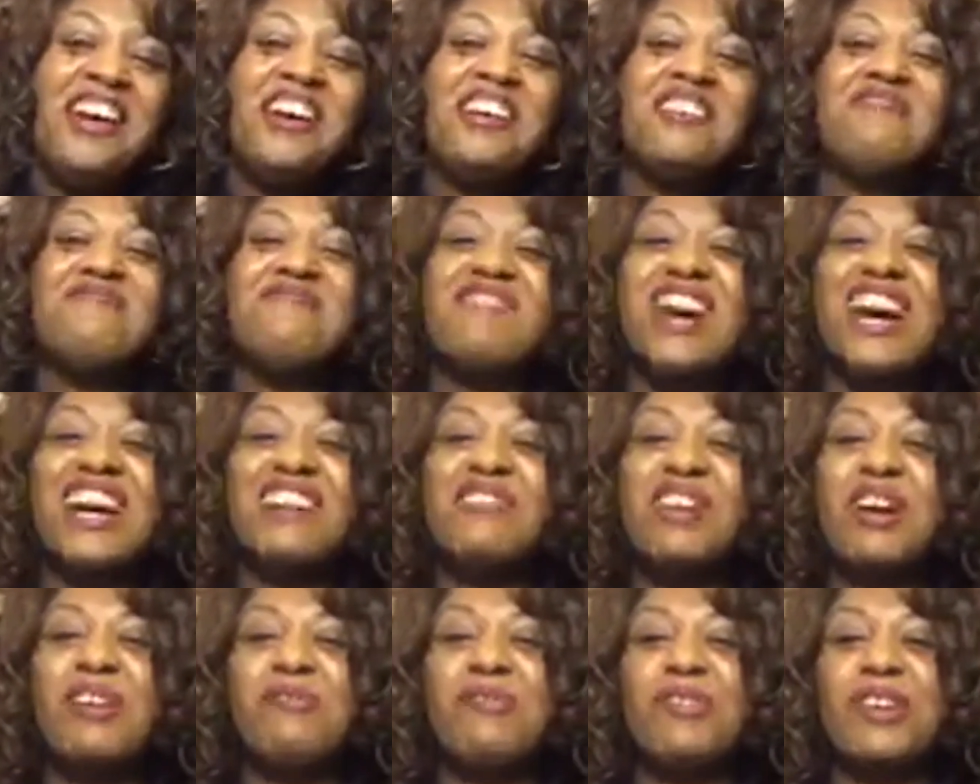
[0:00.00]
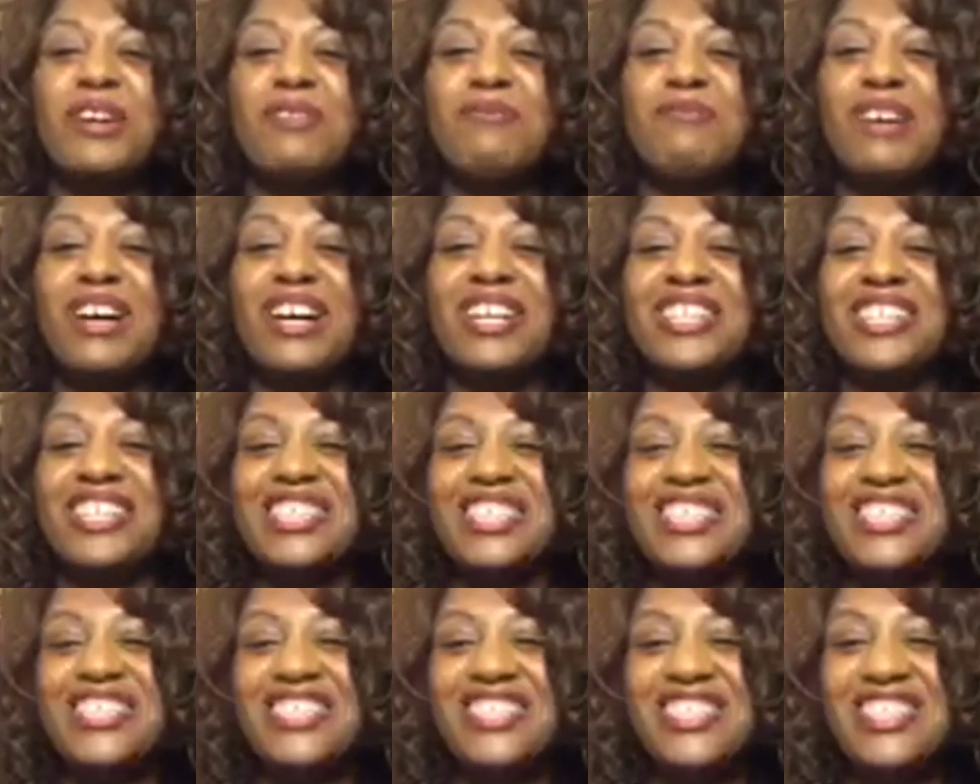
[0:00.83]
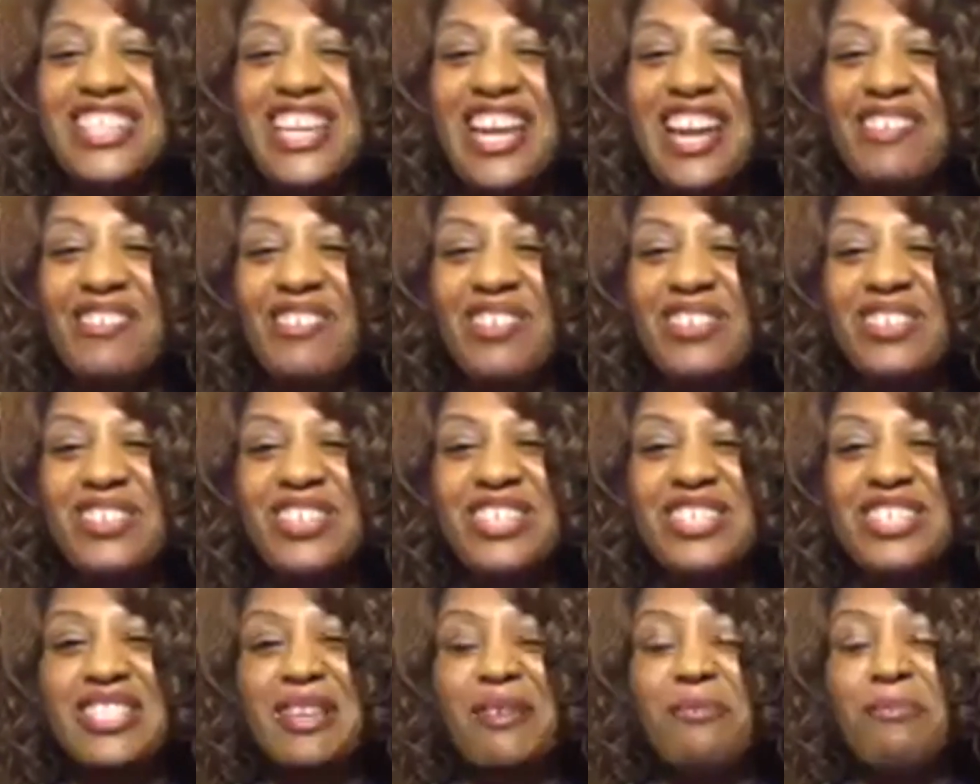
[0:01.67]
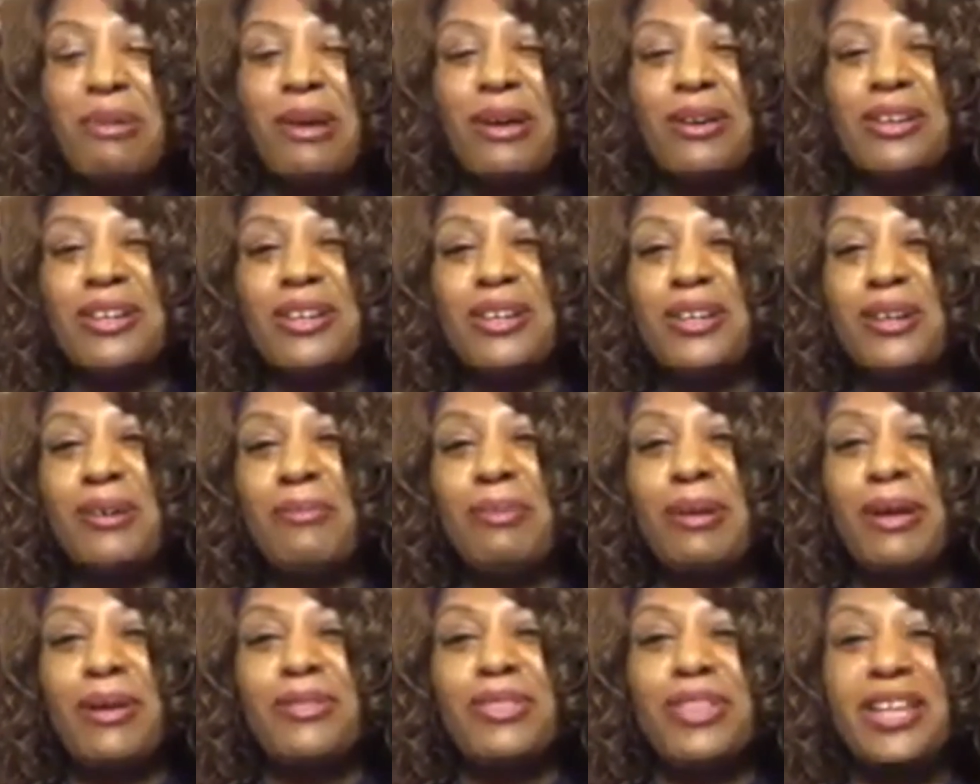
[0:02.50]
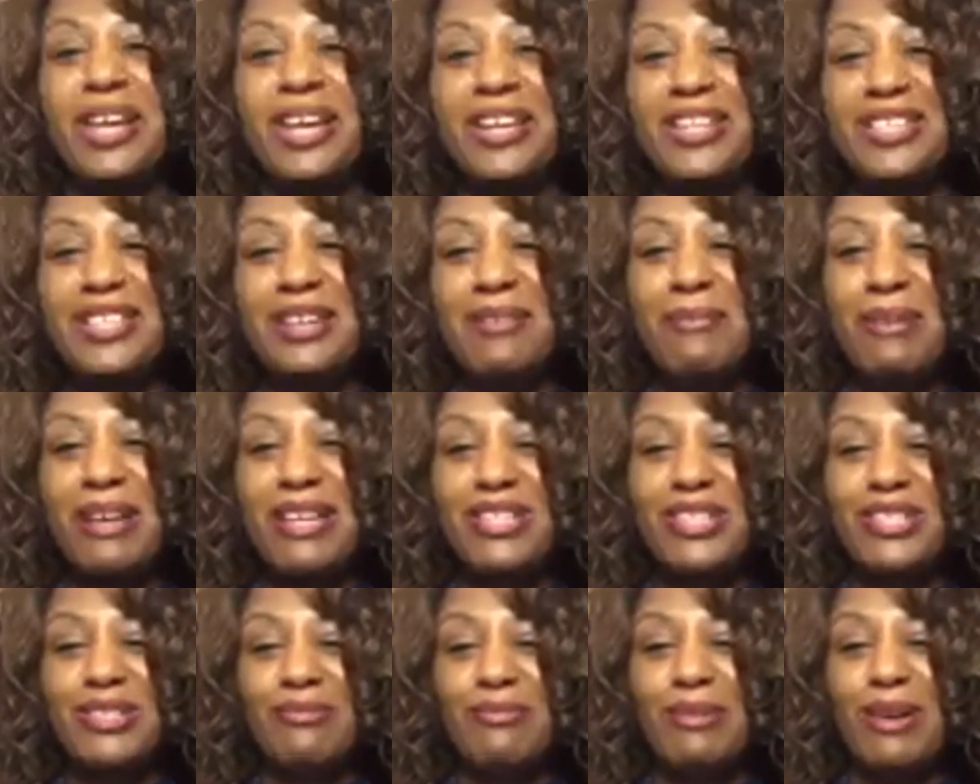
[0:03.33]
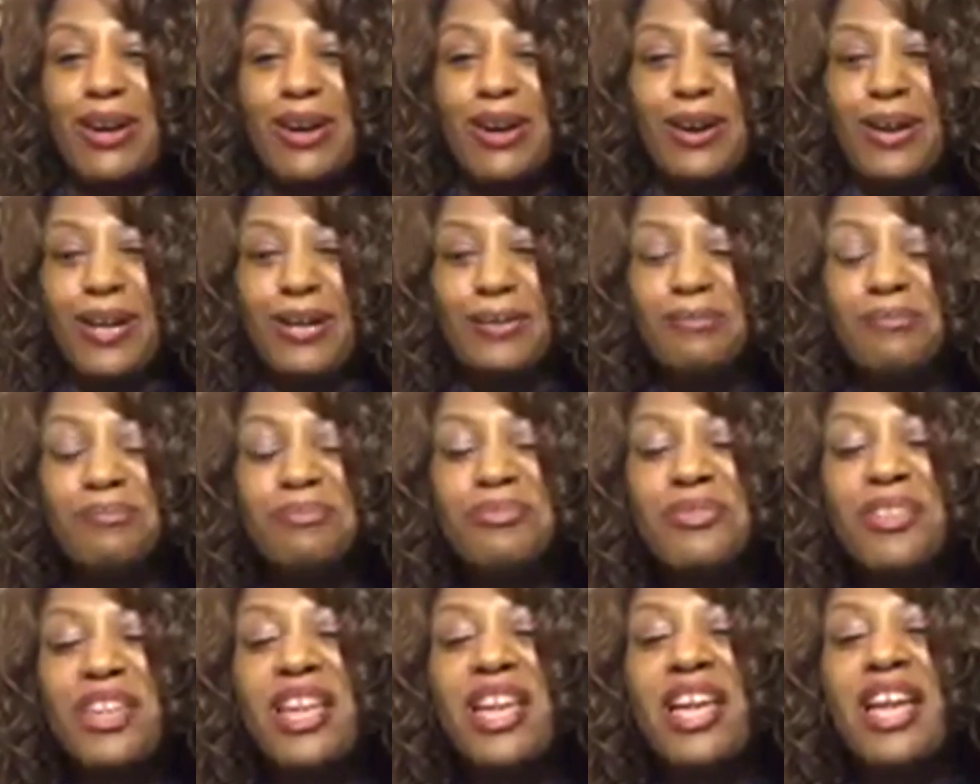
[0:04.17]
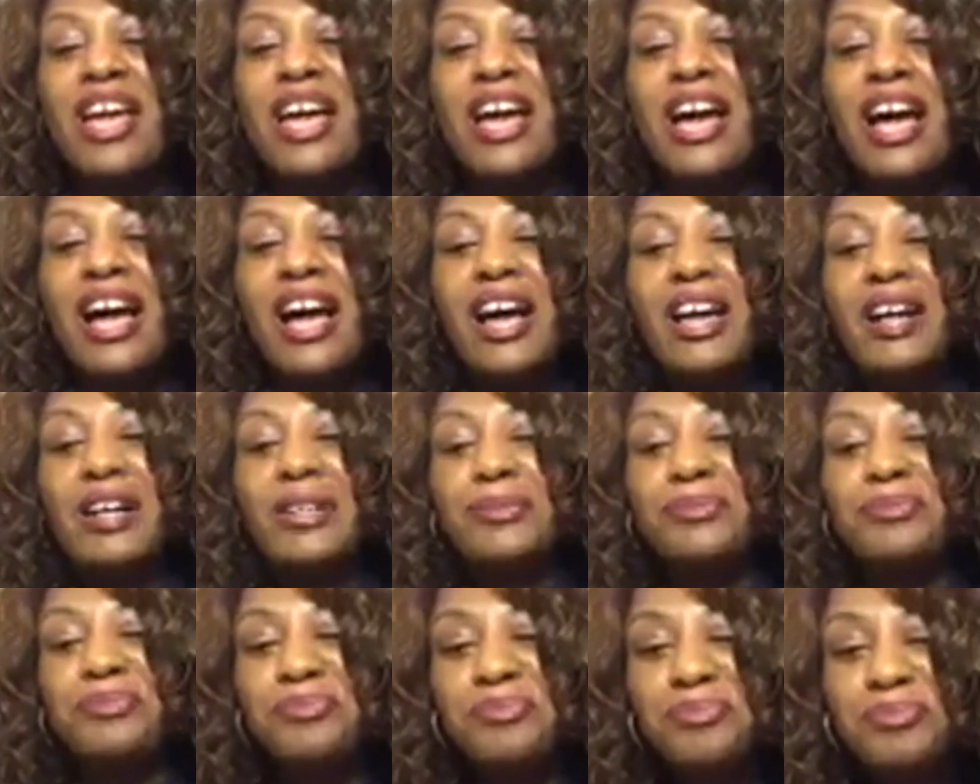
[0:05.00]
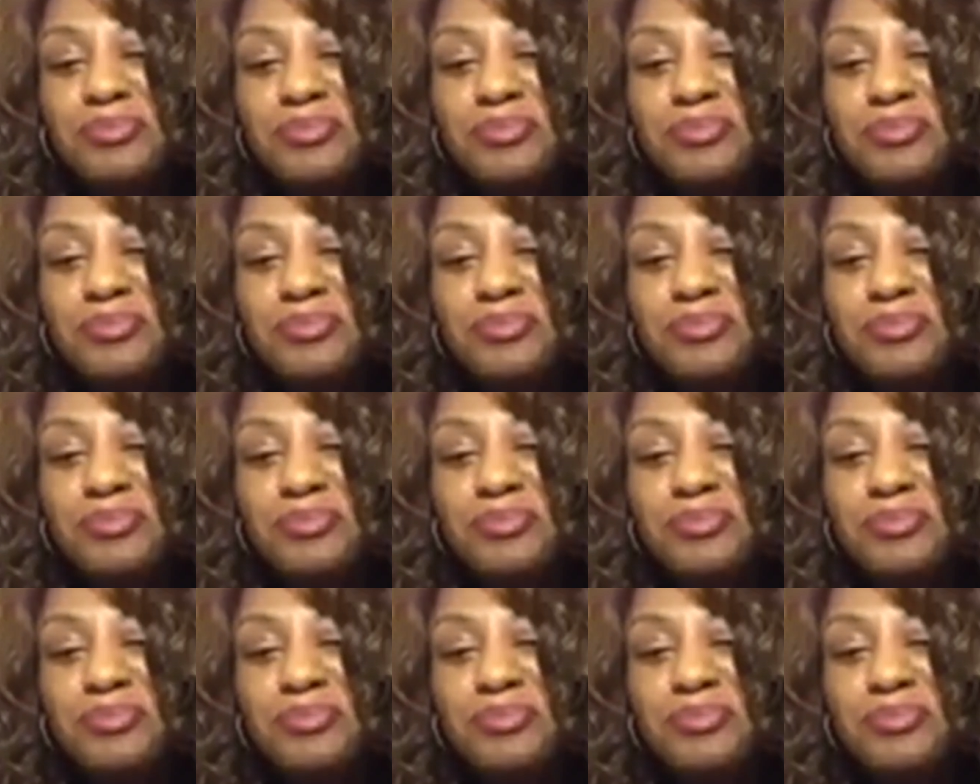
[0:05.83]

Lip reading: My friend Monica just came on. She said, girl, po thing, talking about Shamari.